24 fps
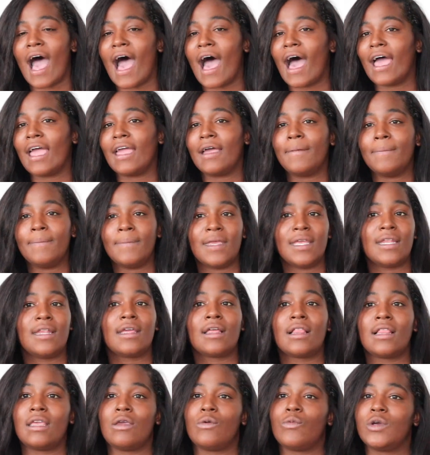I
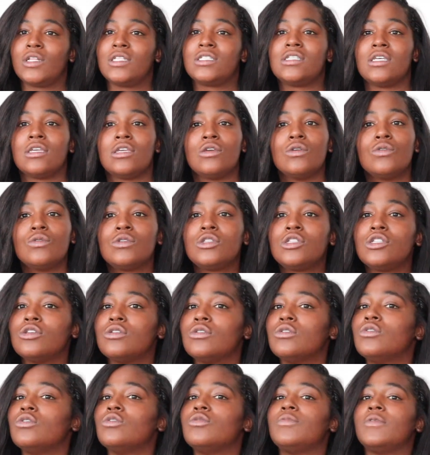immediately went to
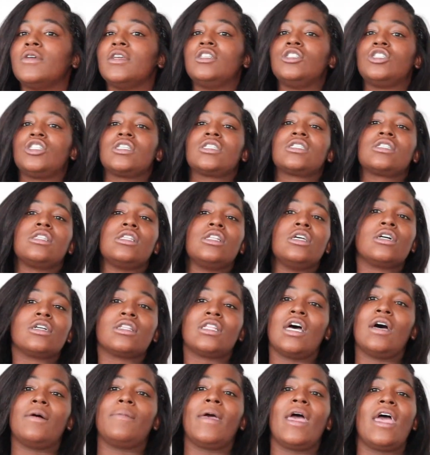YouTube and just
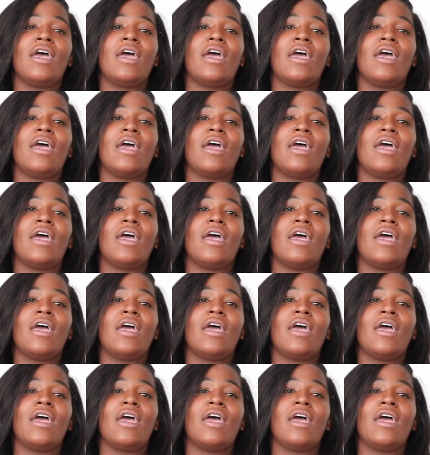looked up